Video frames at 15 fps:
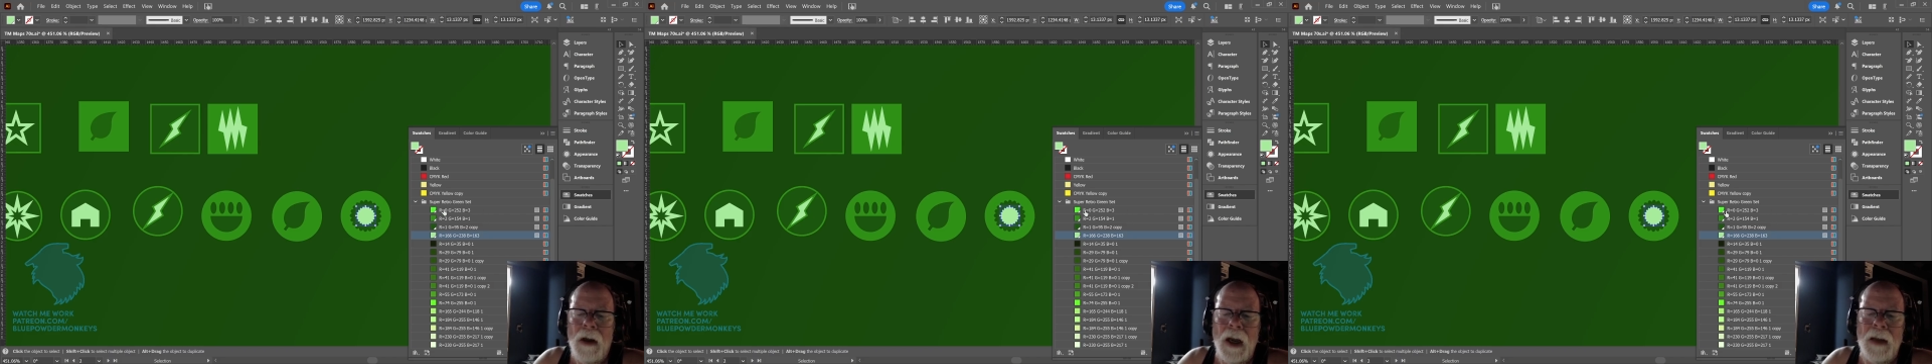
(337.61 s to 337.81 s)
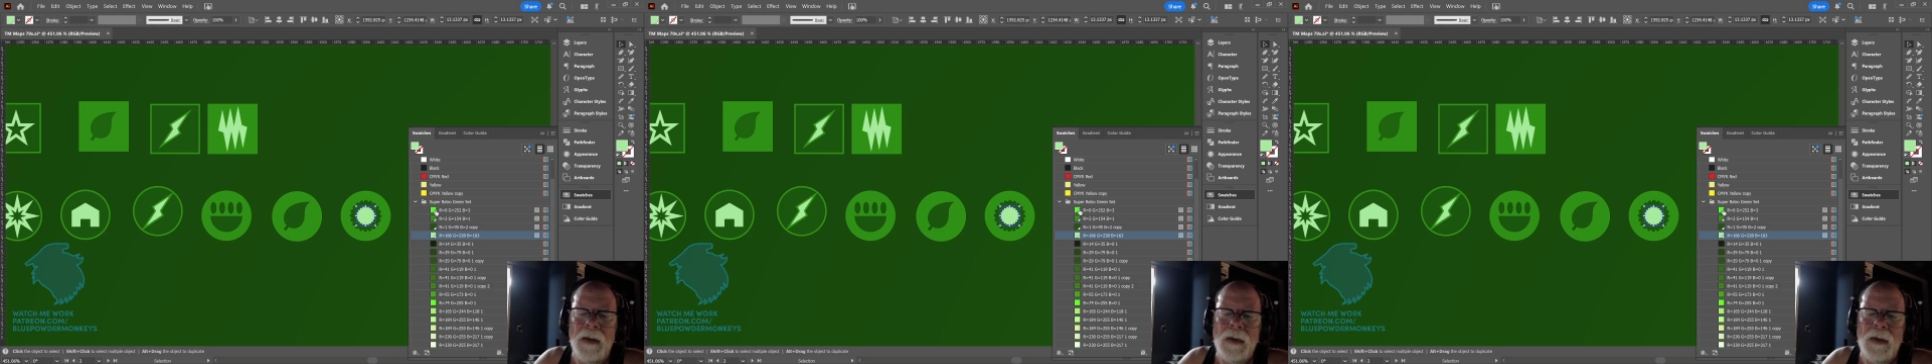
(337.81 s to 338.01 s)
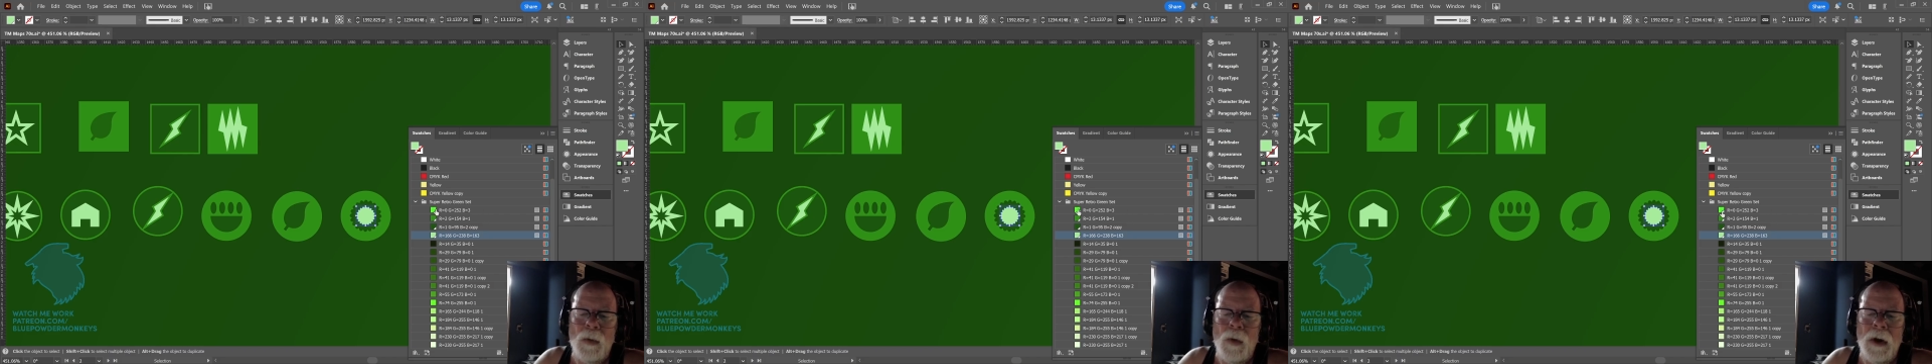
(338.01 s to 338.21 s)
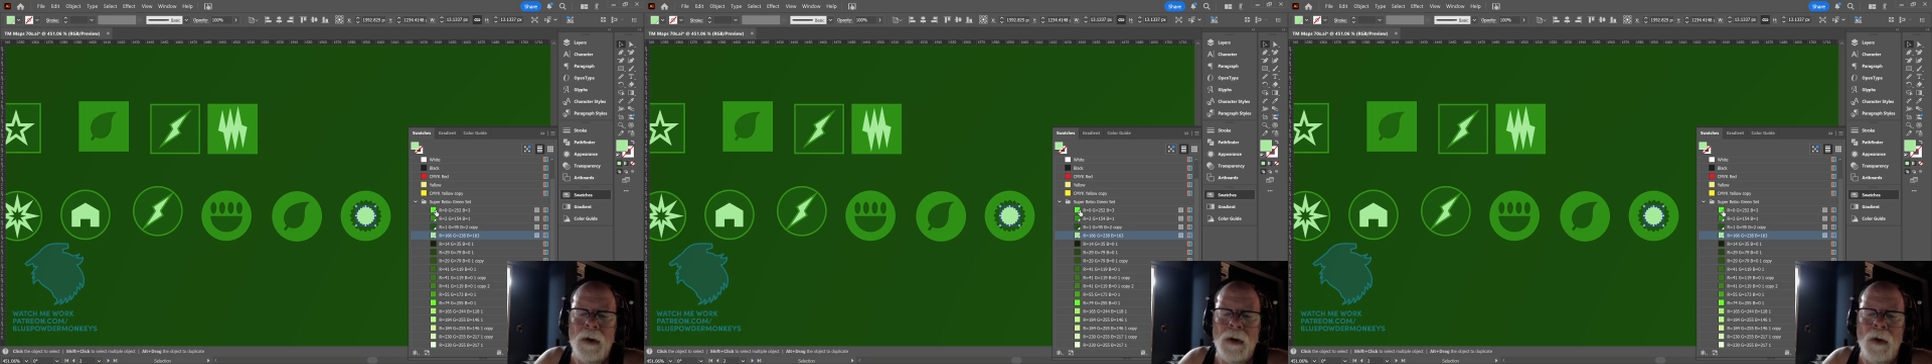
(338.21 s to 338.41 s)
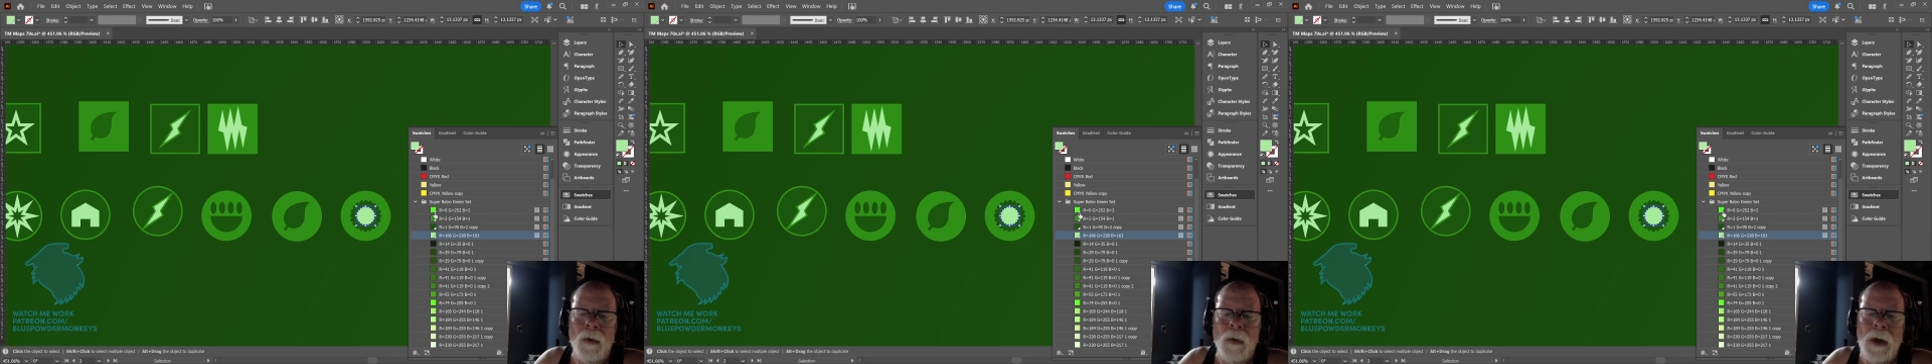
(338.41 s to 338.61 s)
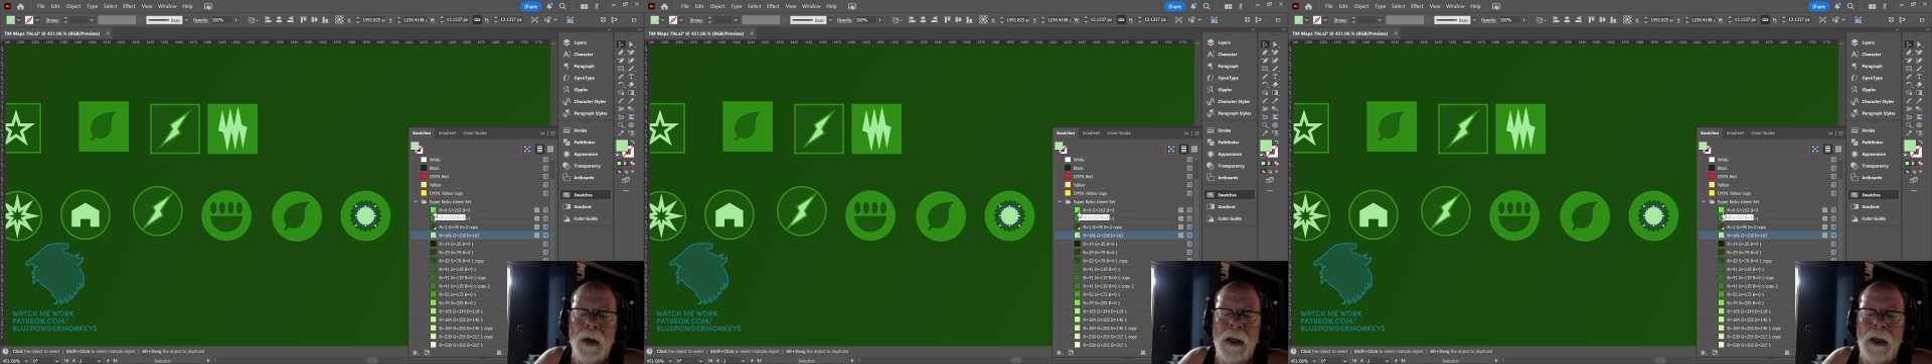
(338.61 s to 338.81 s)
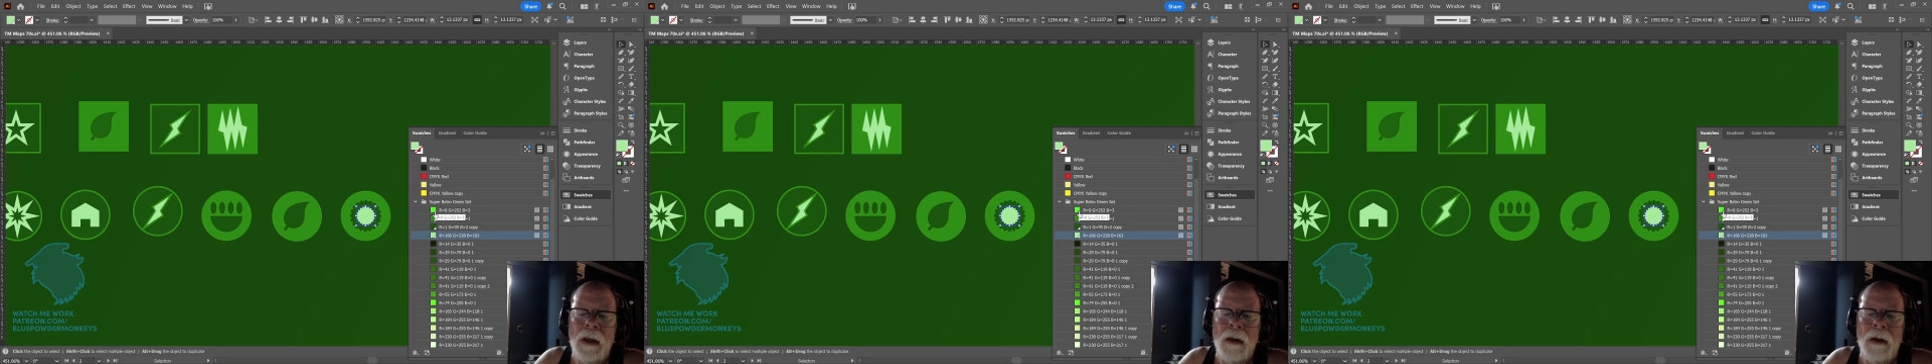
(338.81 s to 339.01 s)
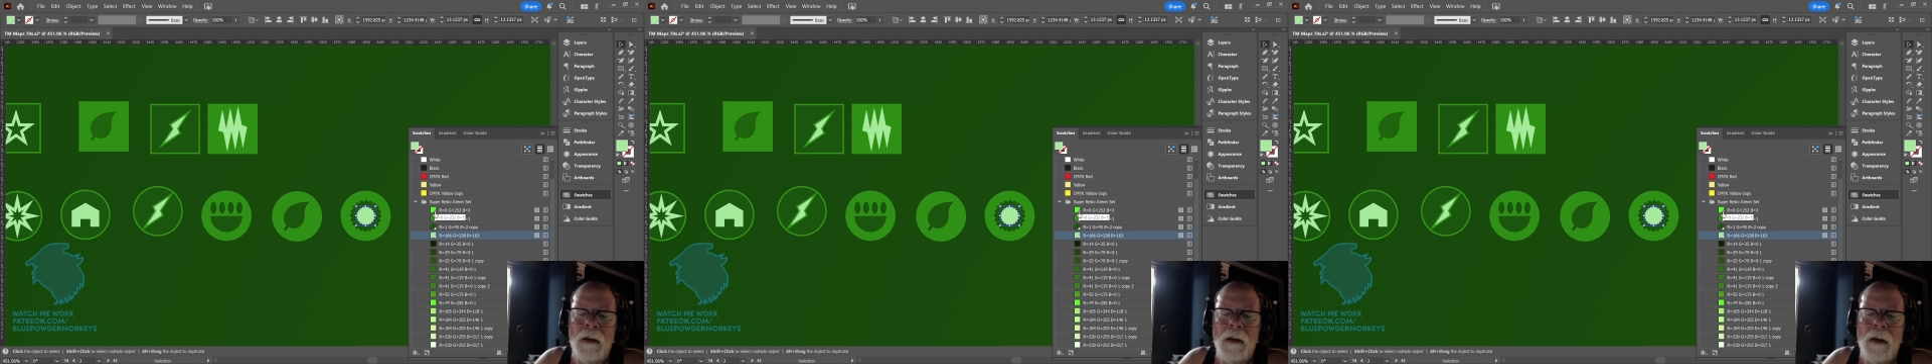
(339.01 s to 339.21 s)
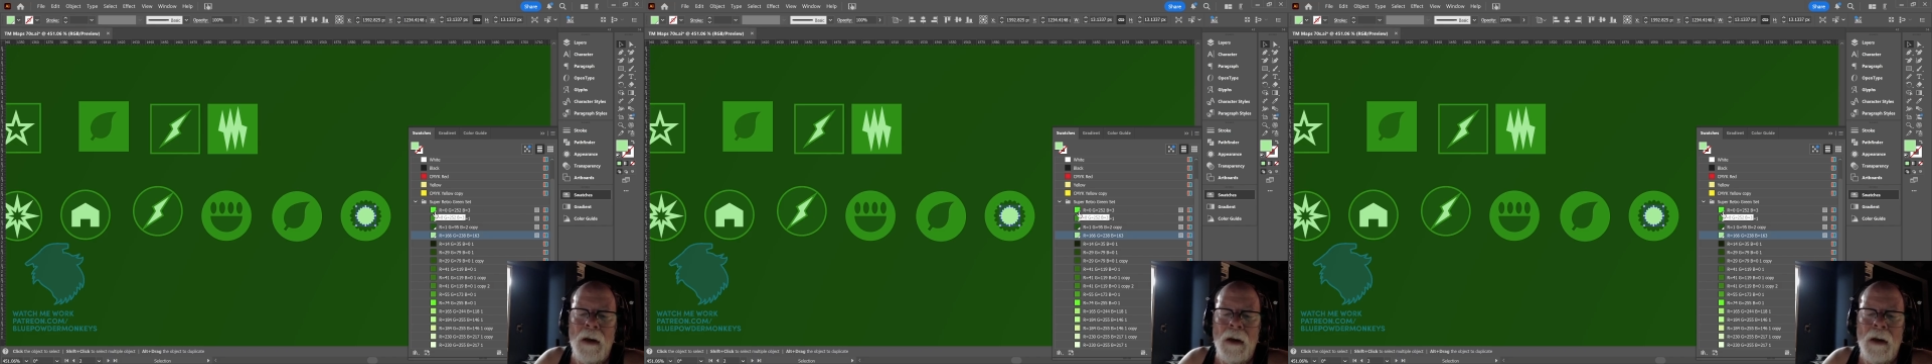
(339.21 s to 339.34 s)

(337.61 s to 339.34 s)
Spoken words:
And this weird green